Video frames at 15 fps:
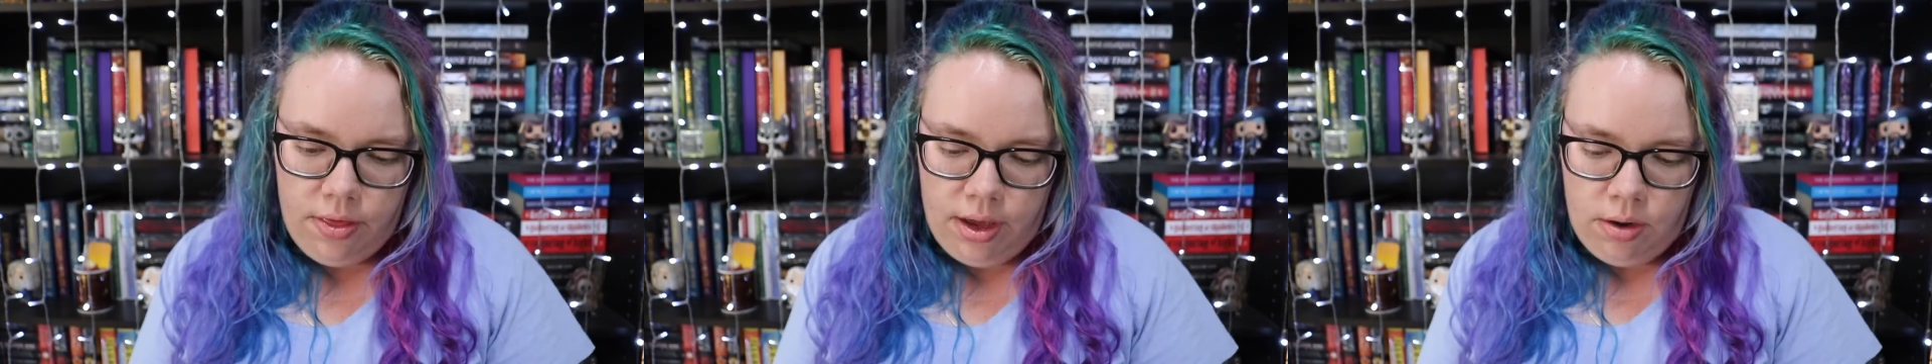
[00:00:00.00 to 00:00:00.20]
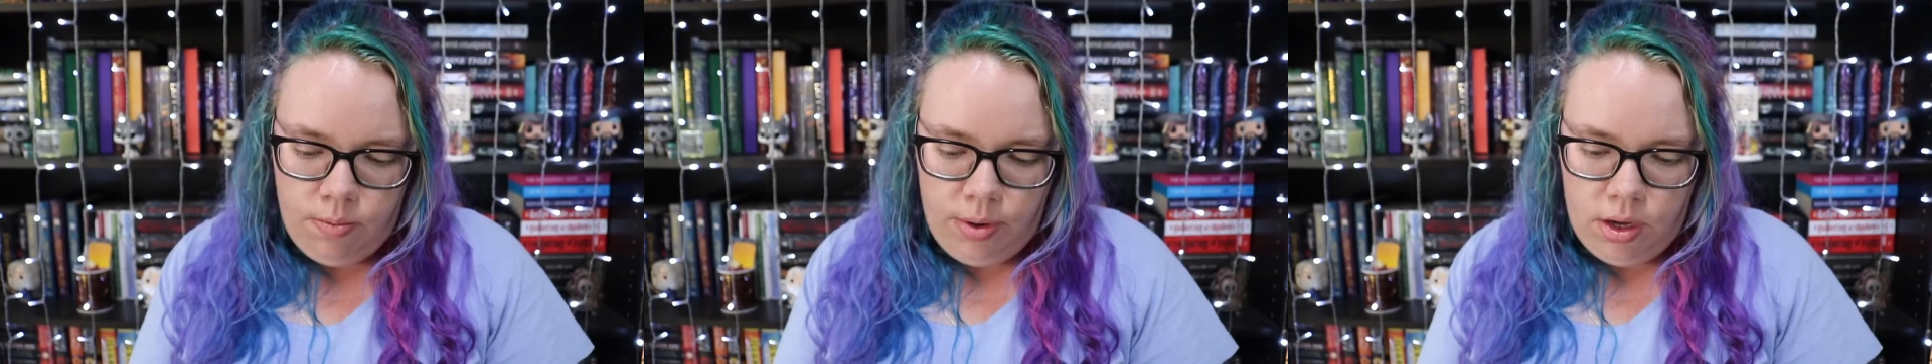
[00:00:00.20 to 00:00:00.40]

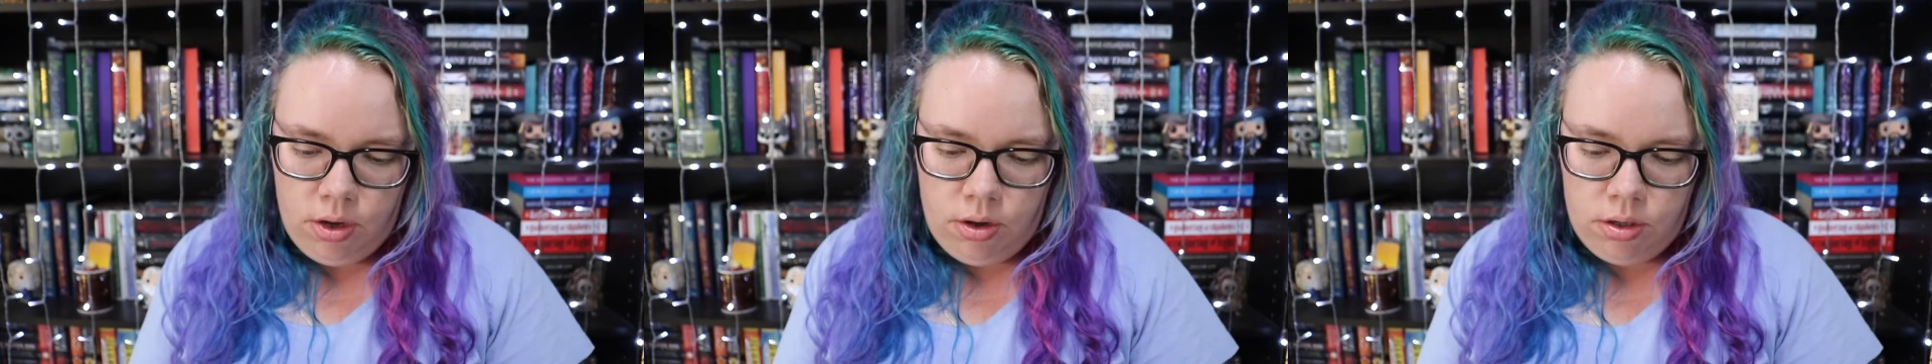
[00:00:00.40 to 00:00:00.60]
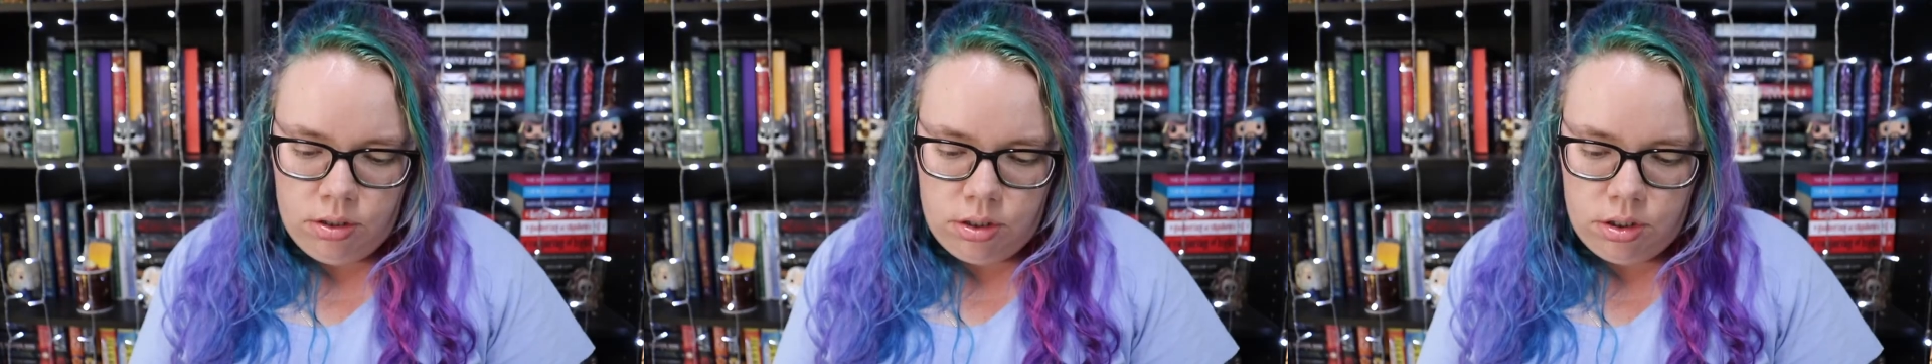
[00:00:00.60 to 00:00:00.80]
Then we
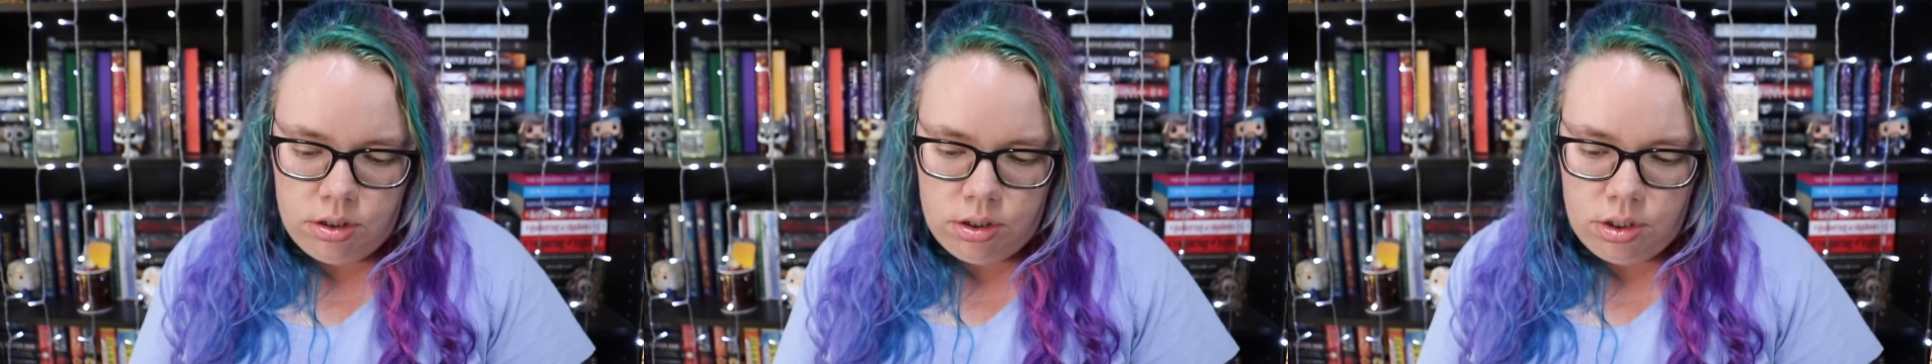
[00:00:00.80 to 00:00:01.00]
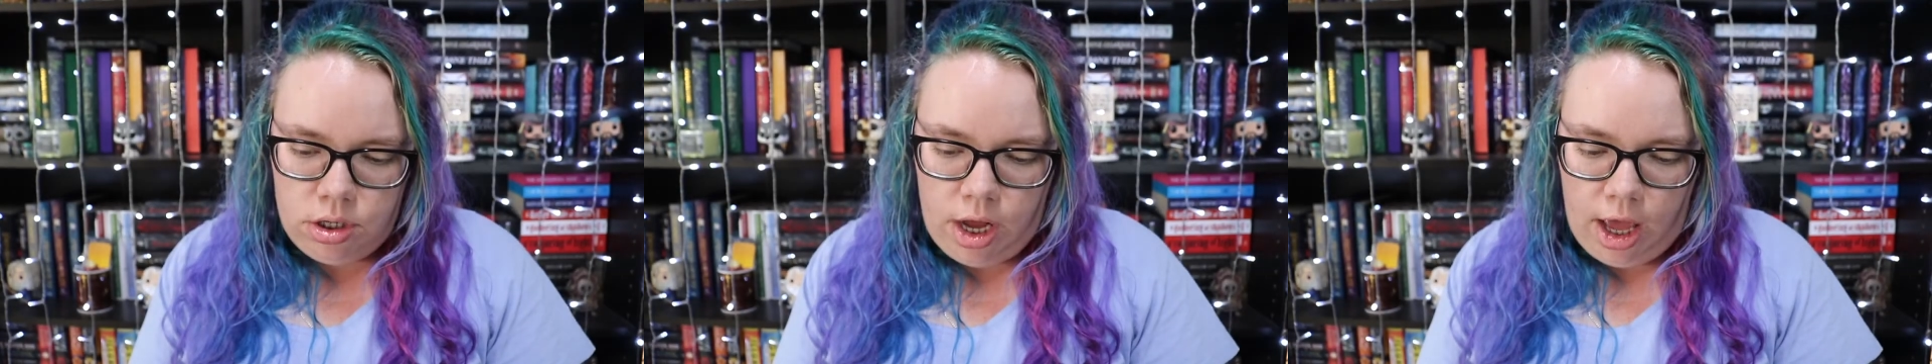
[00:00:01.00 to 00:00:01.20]

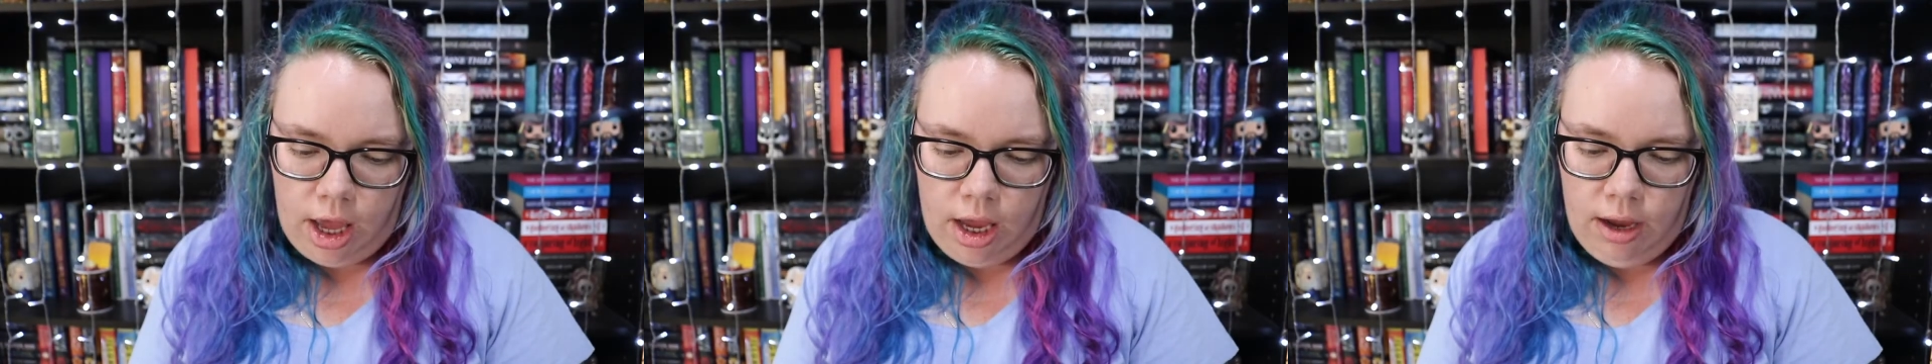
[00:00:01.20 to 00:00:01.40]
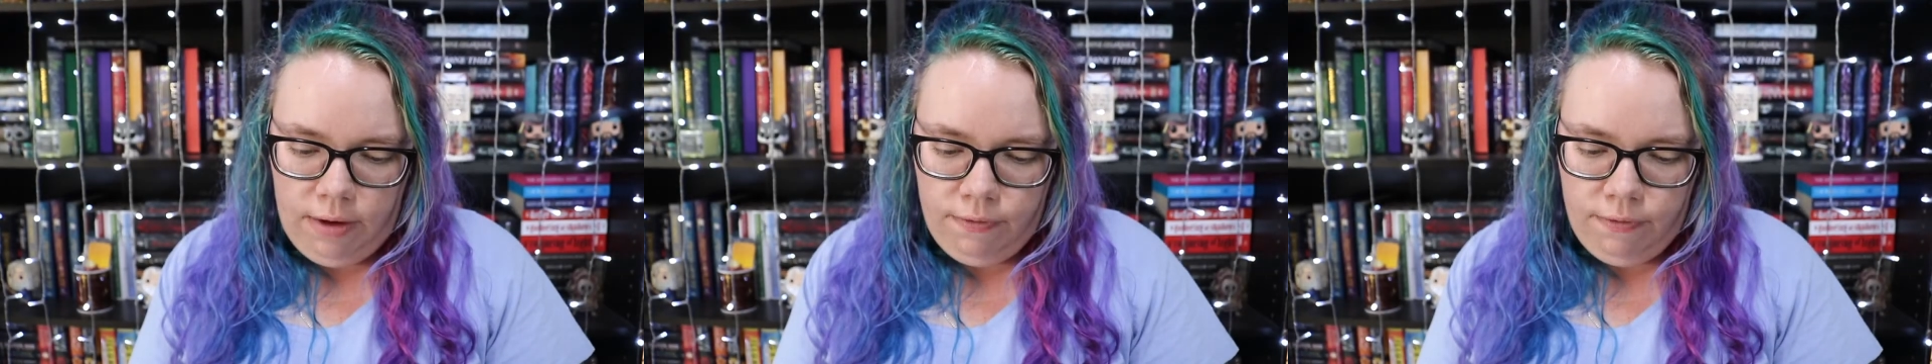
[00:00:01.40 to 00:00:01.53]
got a